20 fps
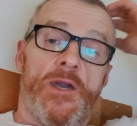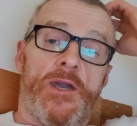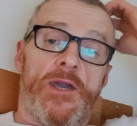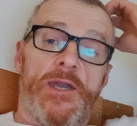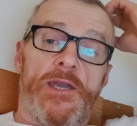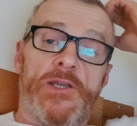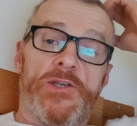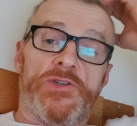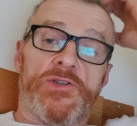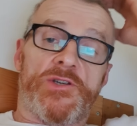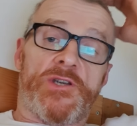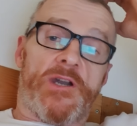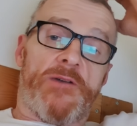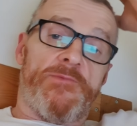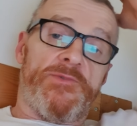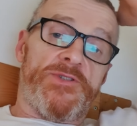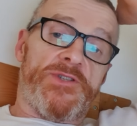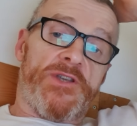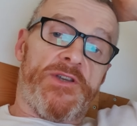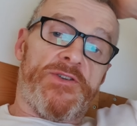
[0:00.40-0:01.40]
It should
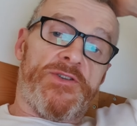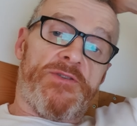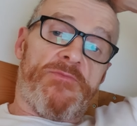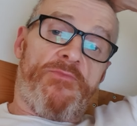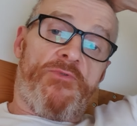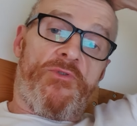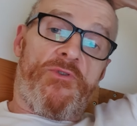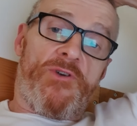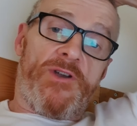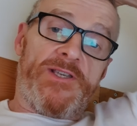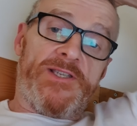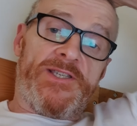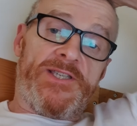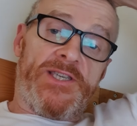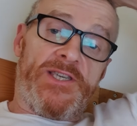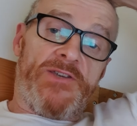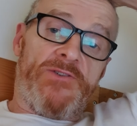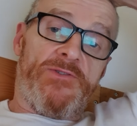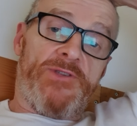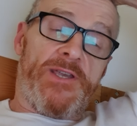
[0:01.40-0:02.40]
come as no surprise
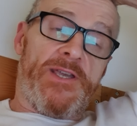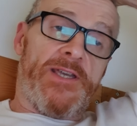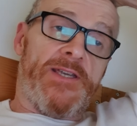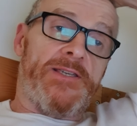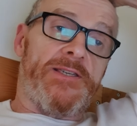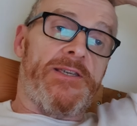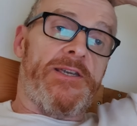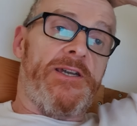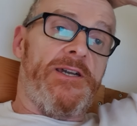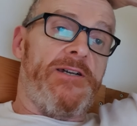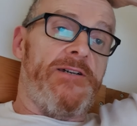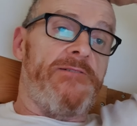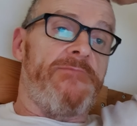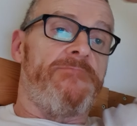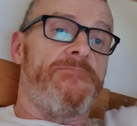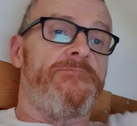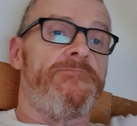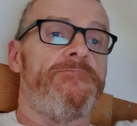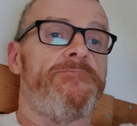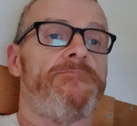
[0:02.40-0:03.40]
to you that
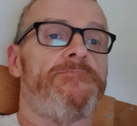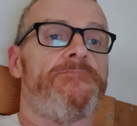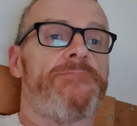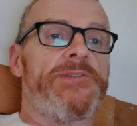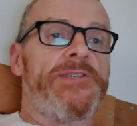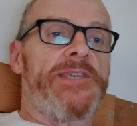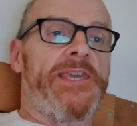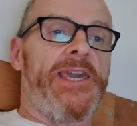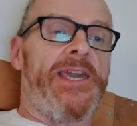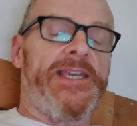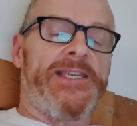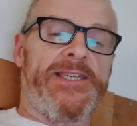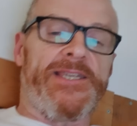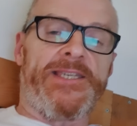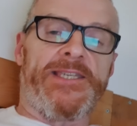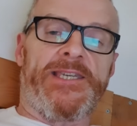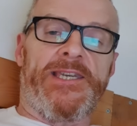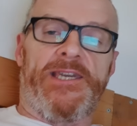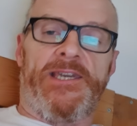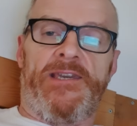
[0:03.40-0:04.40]

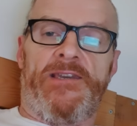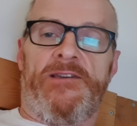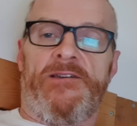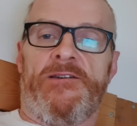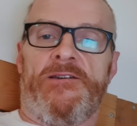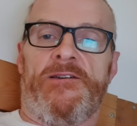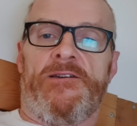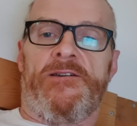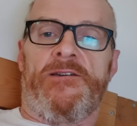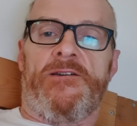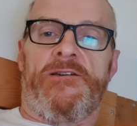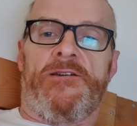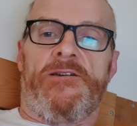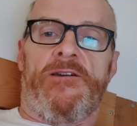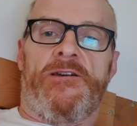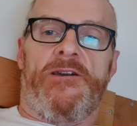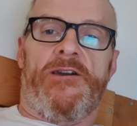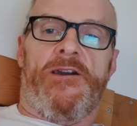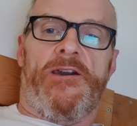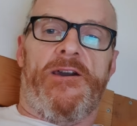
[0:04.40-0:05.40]
scarcity
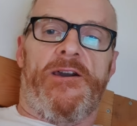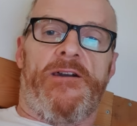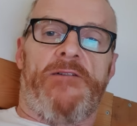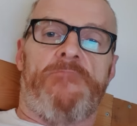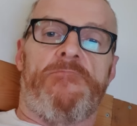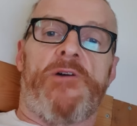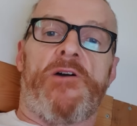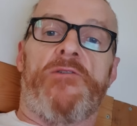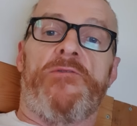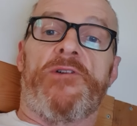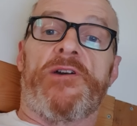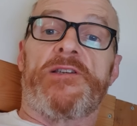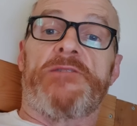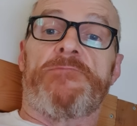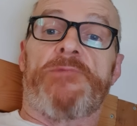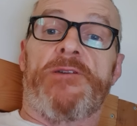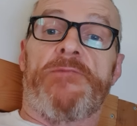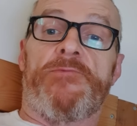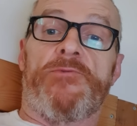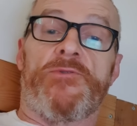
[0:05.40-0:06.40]
motivates
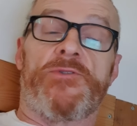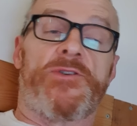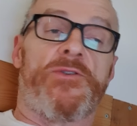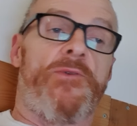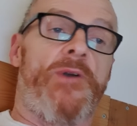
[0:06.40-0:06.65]
people to